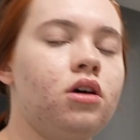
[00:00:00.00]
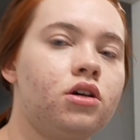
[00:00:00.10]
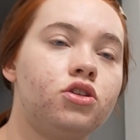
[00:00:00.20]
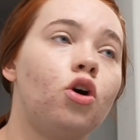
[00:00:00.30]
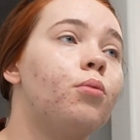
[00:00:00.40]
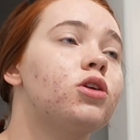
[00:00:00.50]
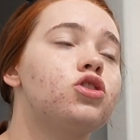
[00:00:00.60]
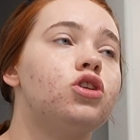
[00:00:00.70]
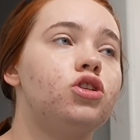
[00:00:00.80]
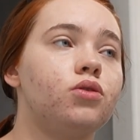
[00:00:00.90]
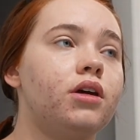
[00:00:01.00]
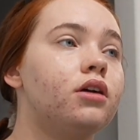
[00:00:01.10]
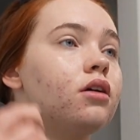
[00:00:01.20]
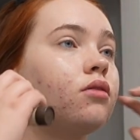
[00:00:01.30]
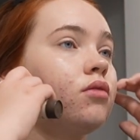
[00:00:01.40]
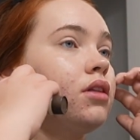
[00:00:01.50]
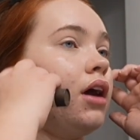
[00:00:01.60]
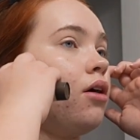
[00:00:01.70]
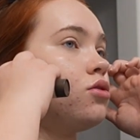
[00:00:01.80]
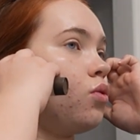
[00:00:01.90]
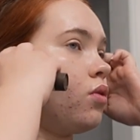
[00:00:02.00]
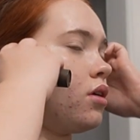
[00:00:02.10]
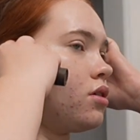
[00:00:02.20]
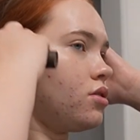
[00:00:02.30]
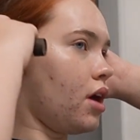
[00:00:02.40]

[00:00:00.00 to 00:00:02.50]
so much to do here with the outdoors,